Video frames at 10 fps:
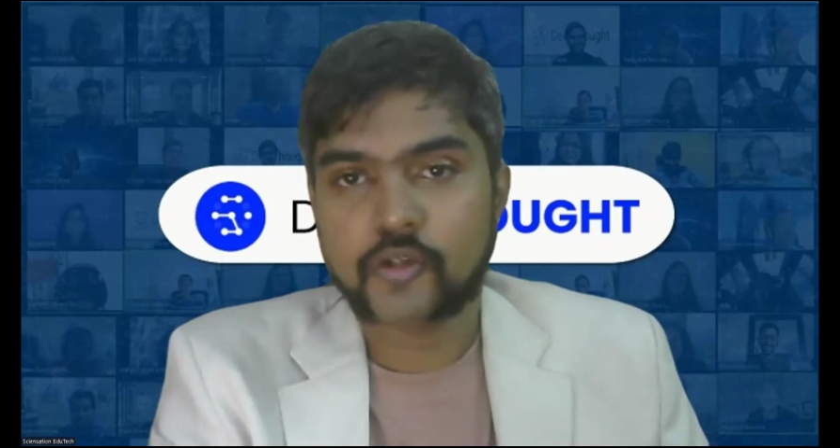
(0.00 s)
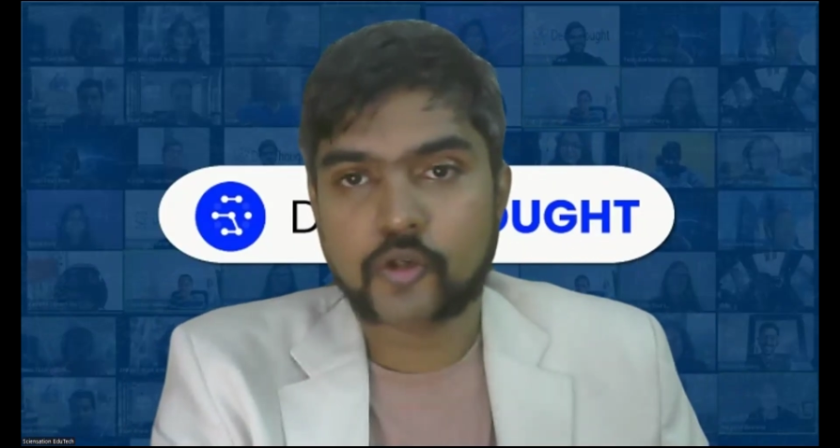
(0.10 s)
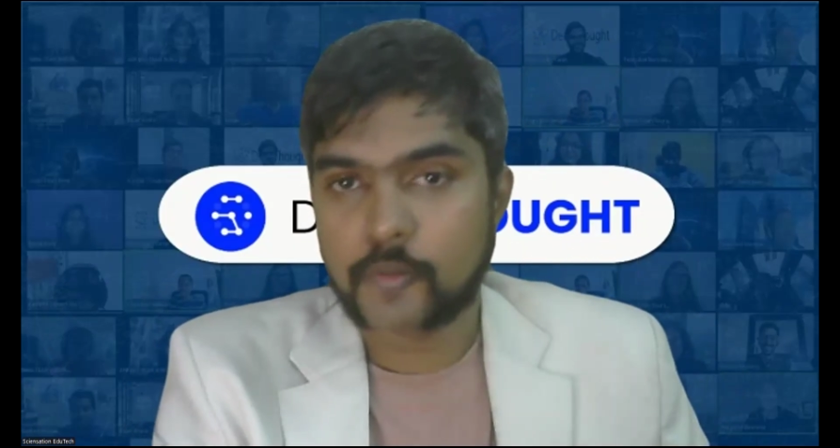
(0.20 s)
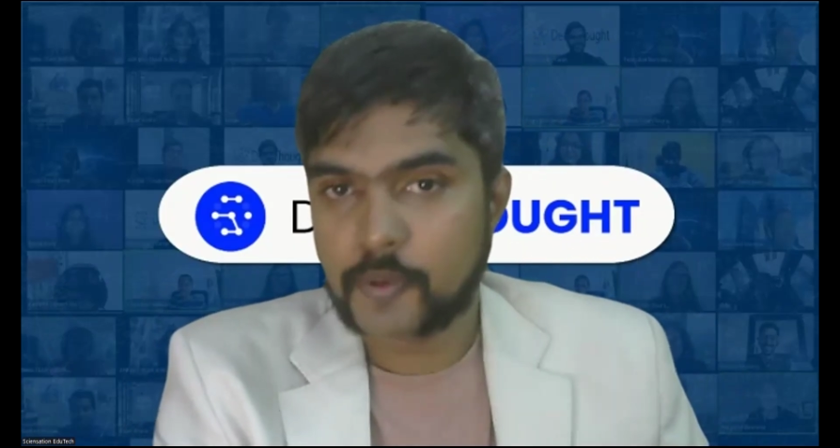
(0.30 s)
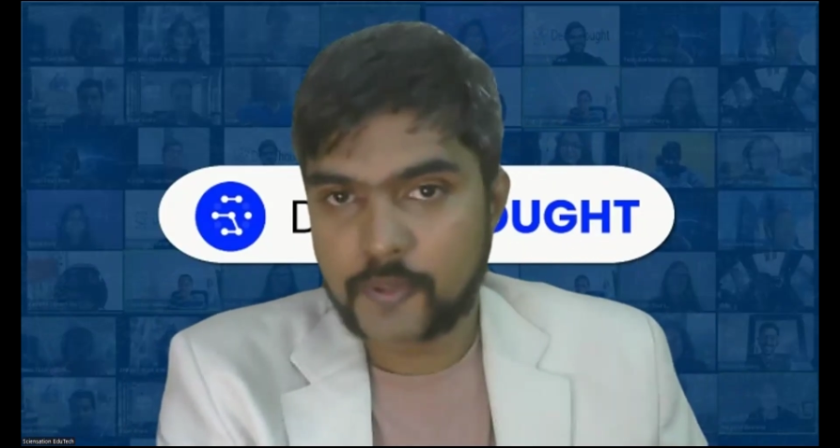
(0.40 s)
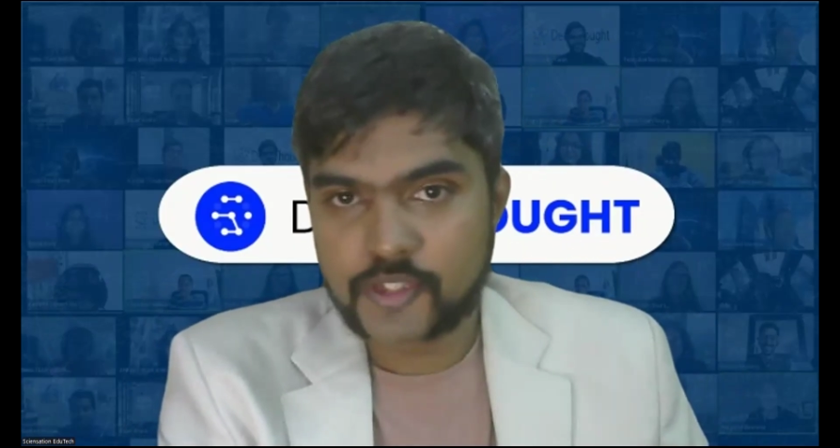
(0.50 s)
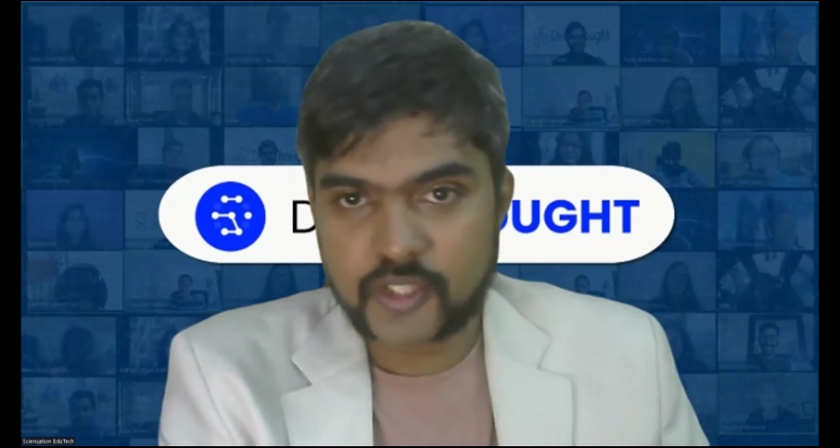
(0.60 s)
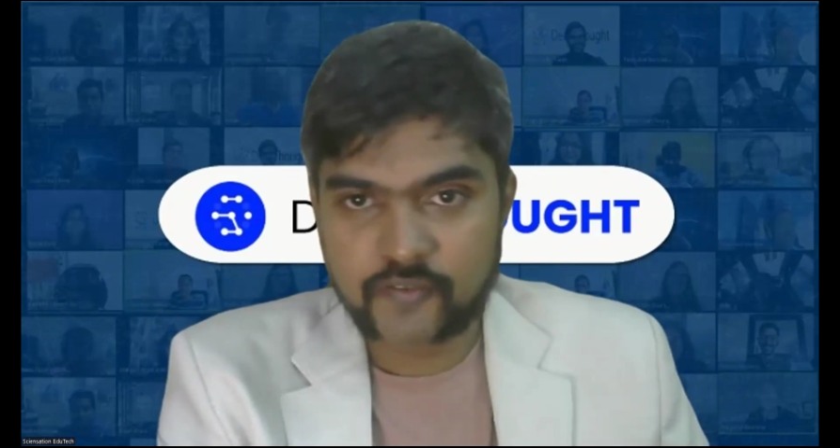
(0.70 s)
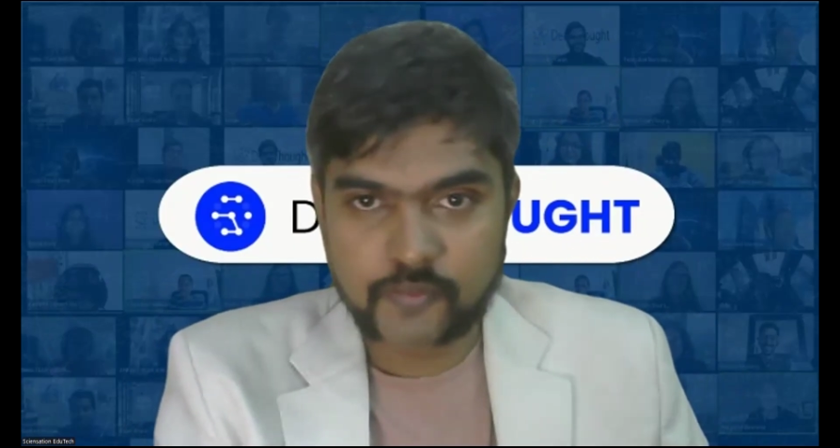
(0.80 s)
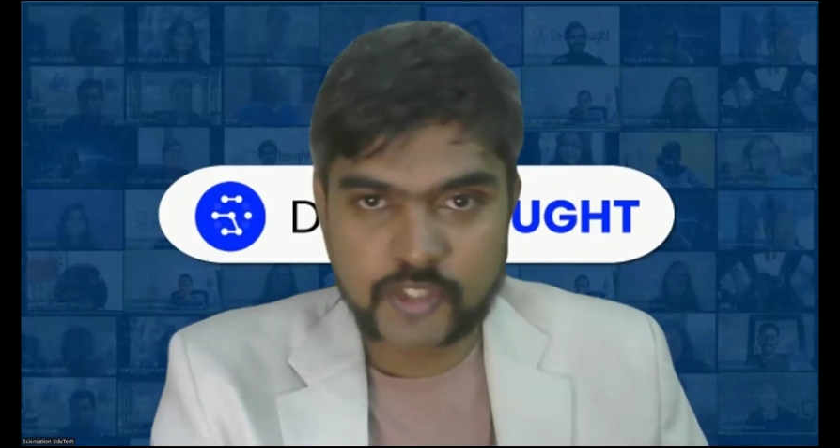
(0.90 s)
you
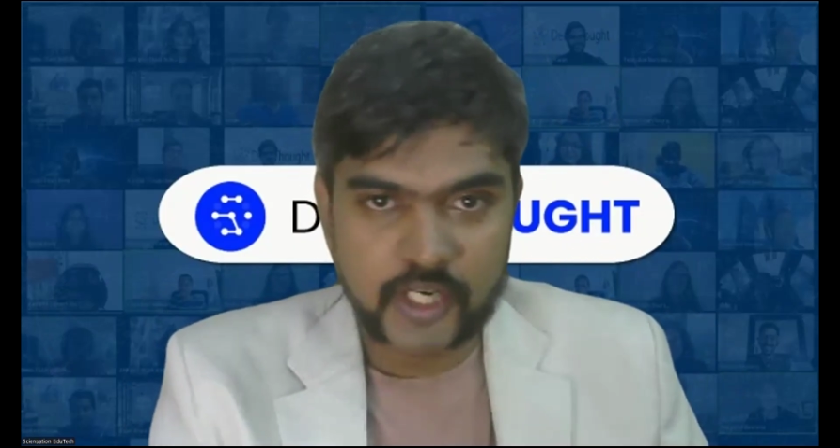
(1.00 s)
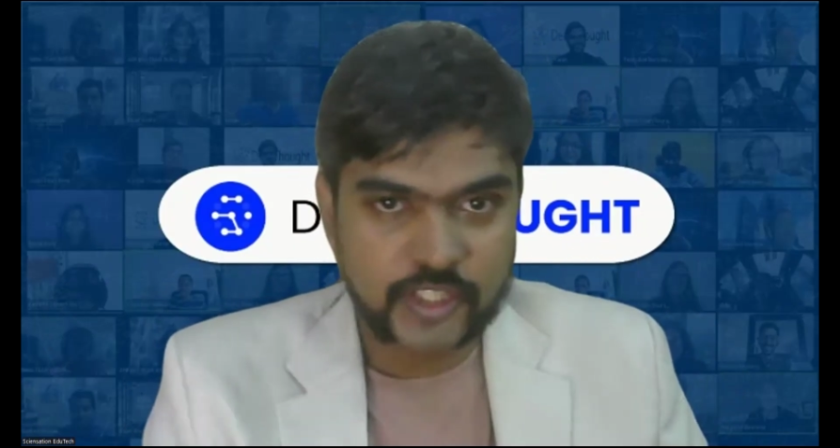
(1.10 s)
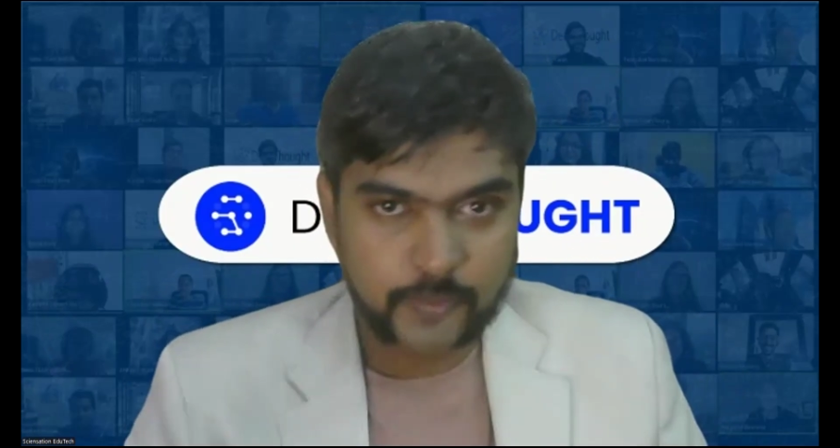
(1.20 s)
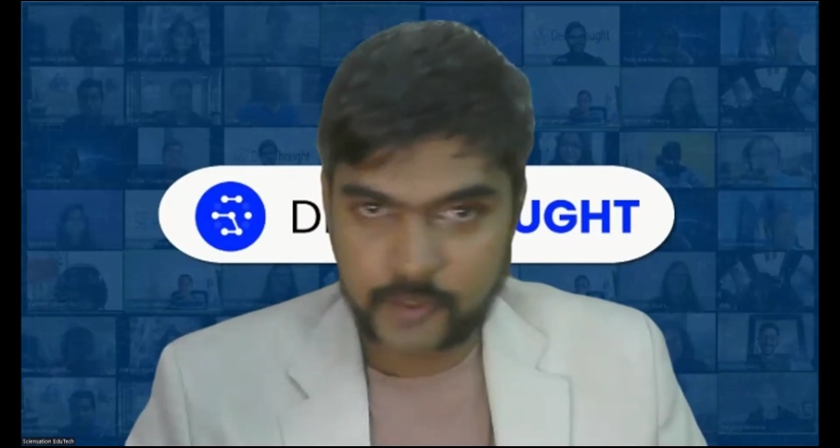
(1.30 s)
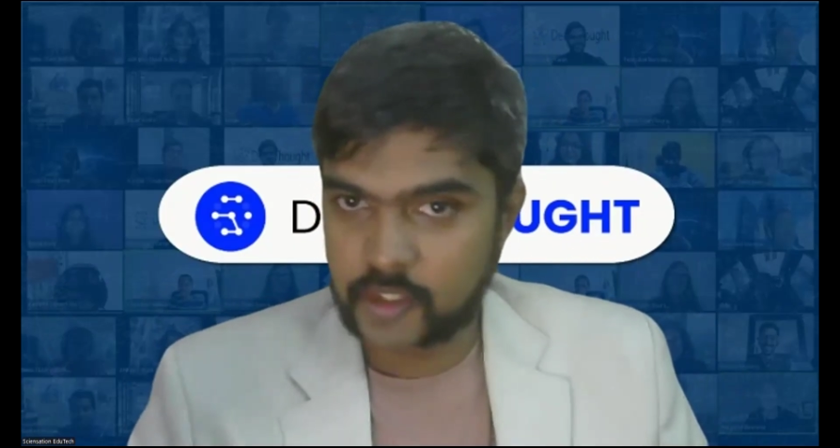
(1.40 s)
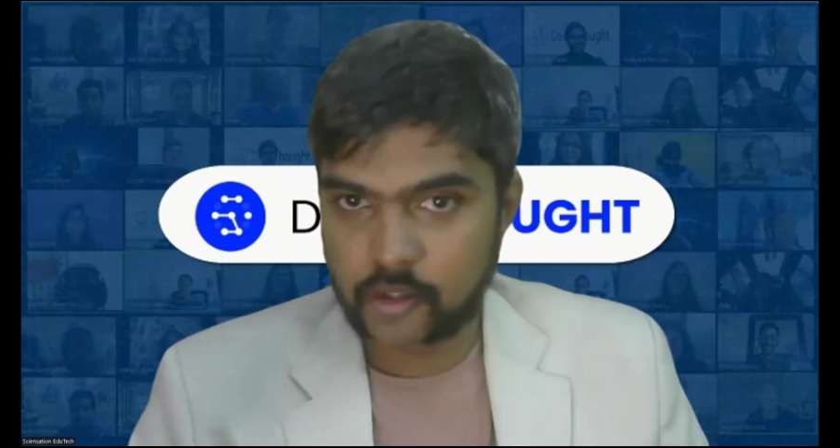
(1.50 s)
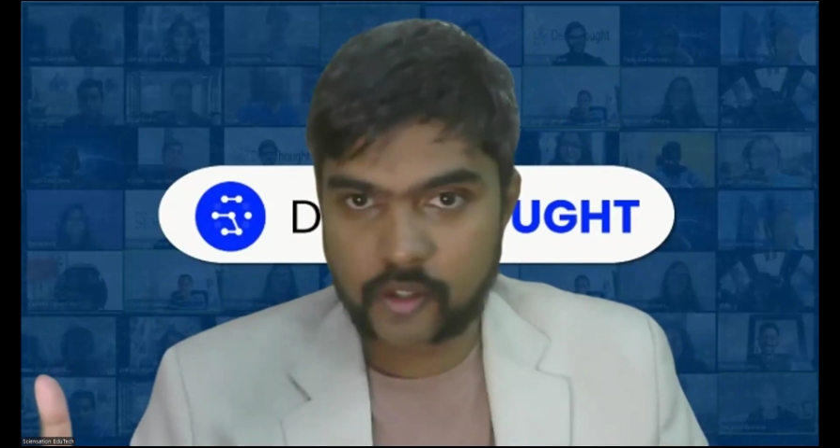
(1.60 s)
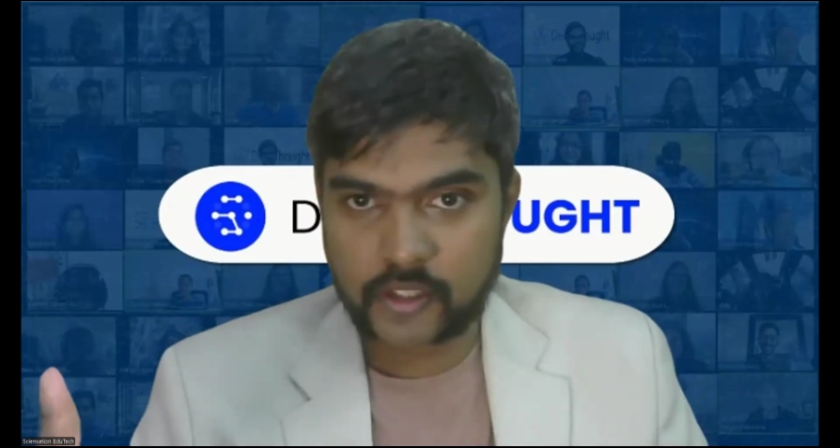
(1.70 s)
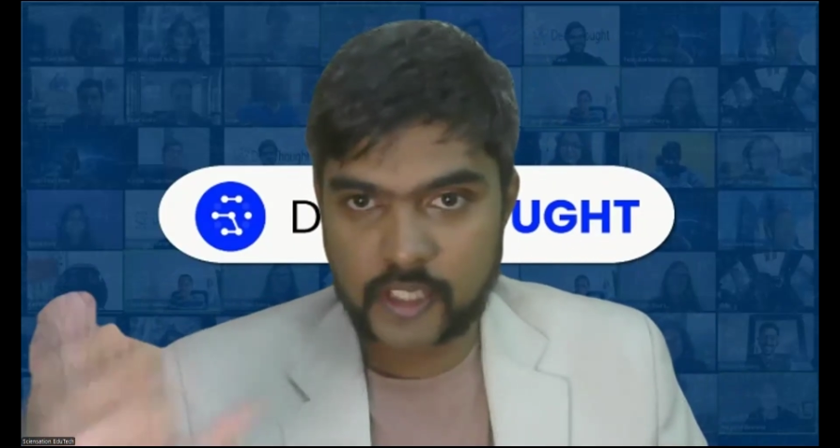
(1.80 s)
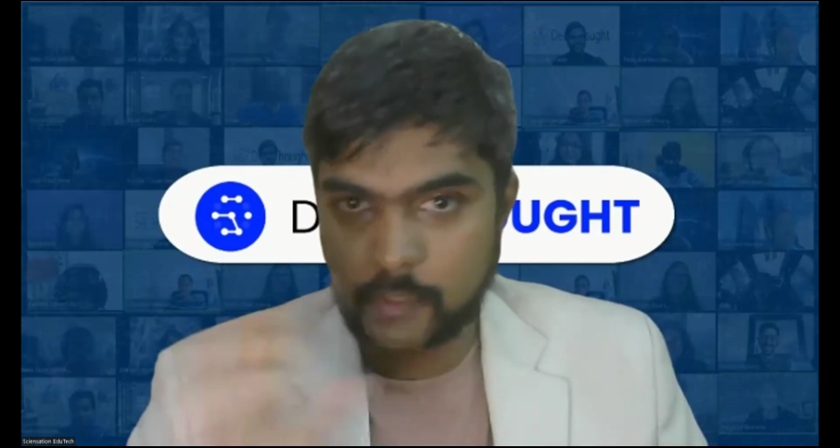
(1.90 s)
copy-pasted from ChatGPT or not.